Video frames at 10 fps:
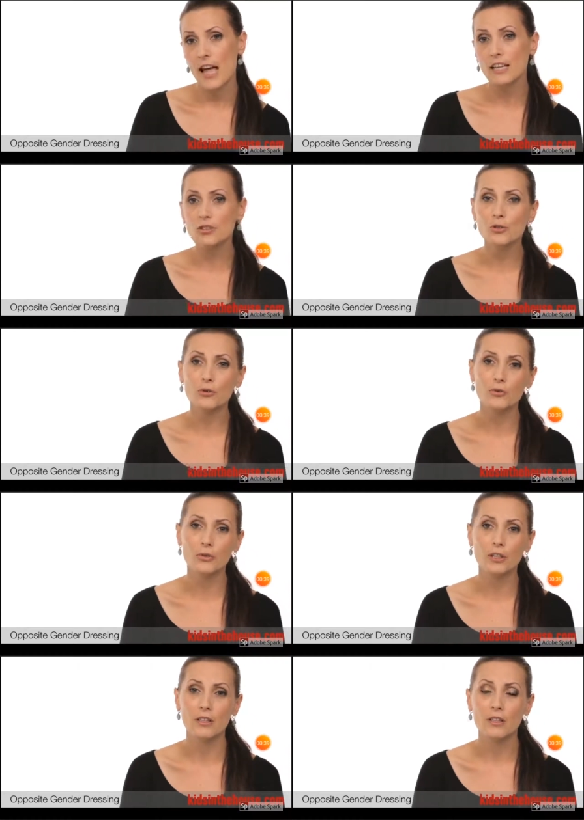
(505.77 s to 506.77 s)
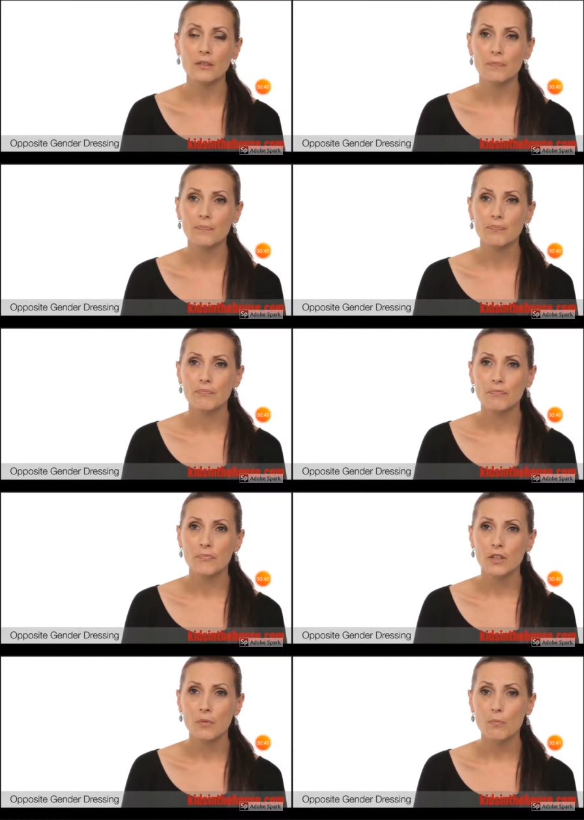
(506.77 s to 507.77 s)
As children
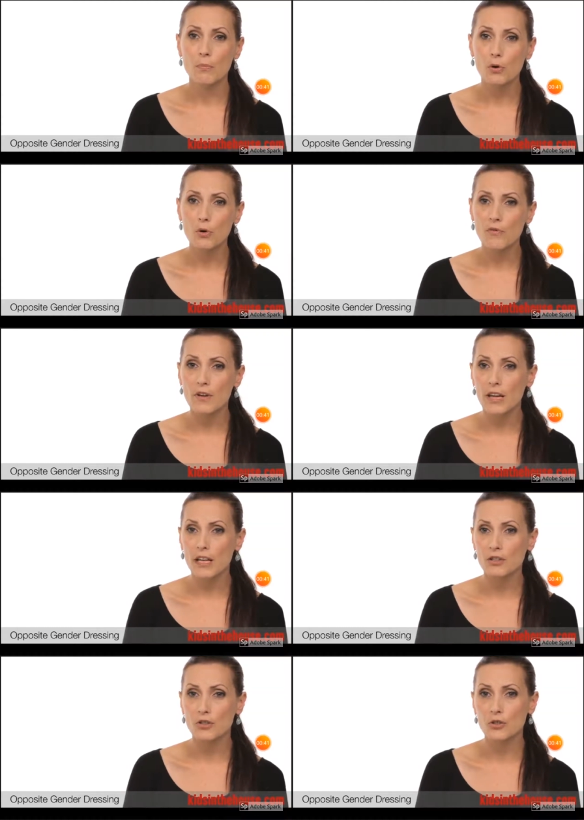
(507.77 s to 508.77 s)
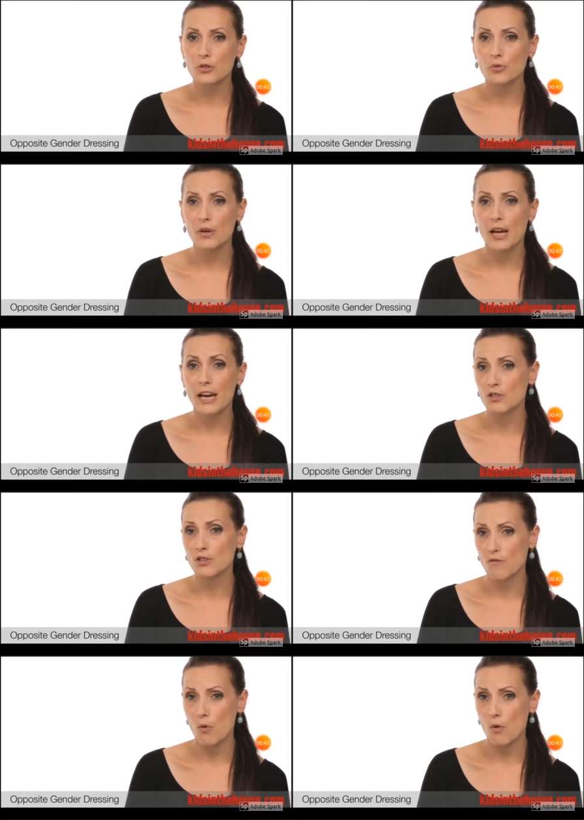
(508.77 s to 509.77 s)
move into
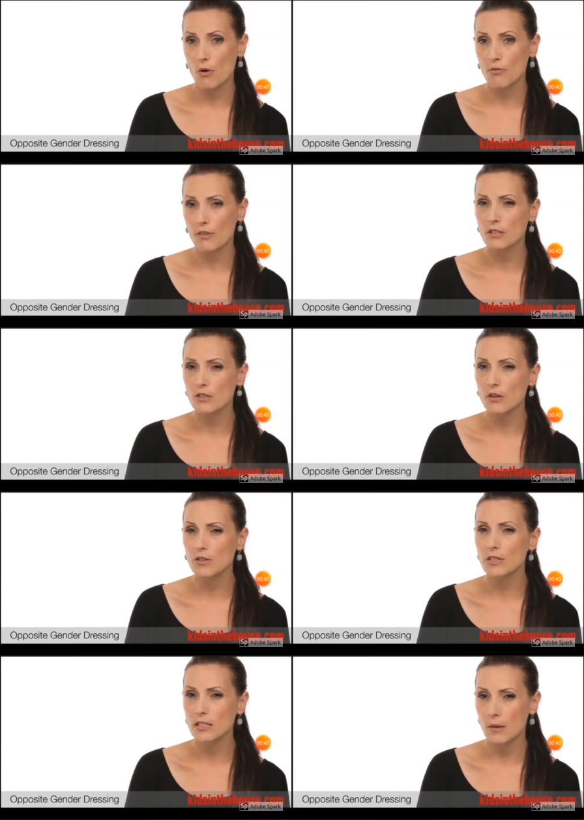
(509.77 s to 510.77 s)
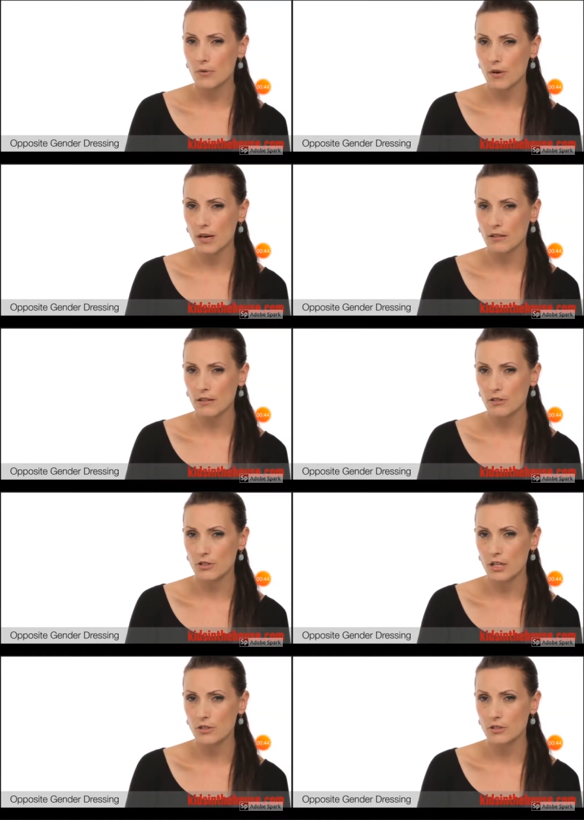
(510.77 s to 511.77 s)
age four, they start to separate their
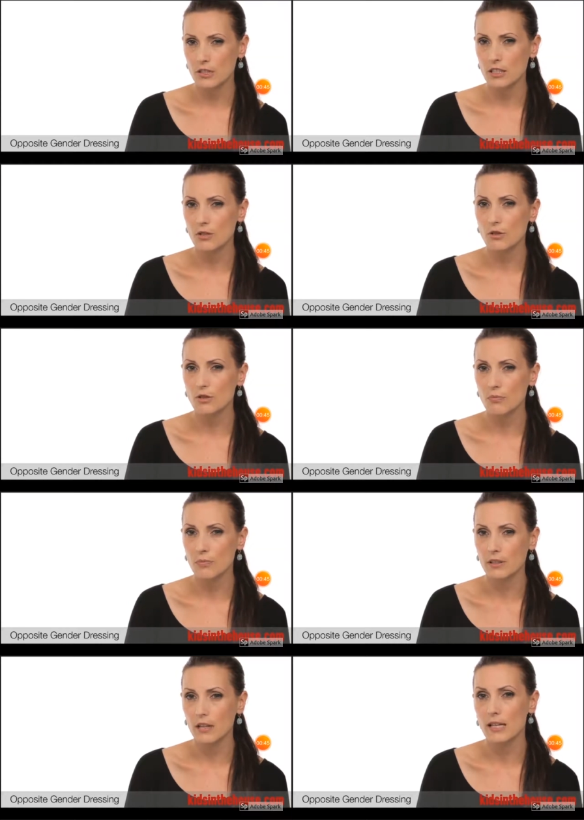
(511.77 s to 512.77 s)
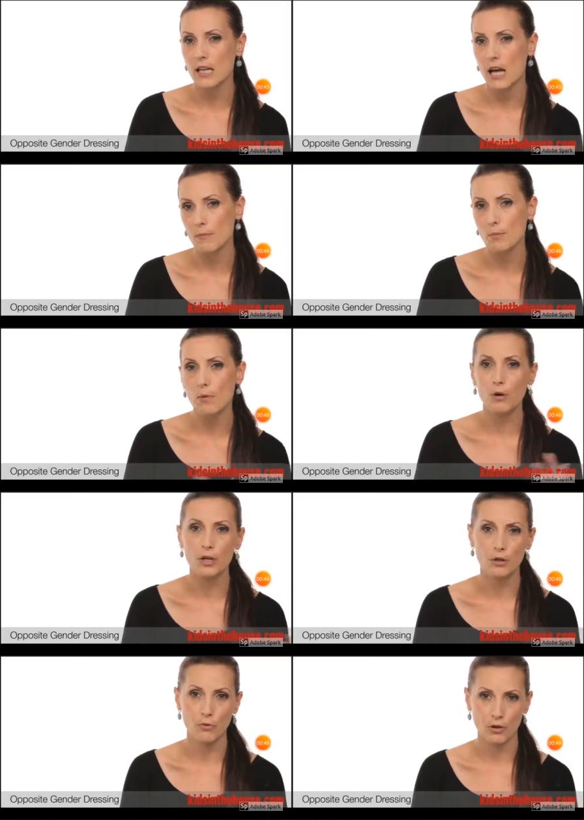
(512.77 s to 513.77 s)
genders. They start to realize I'm a boy,
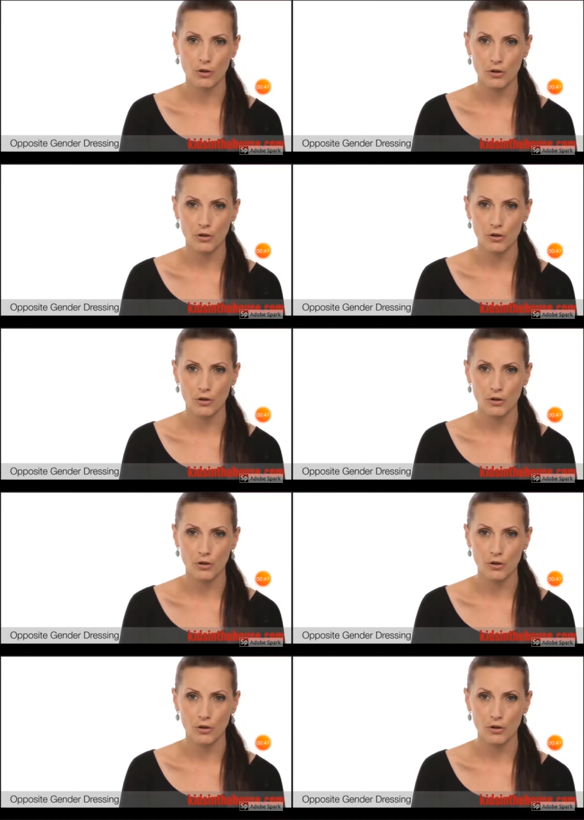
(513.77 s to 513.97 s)
you're a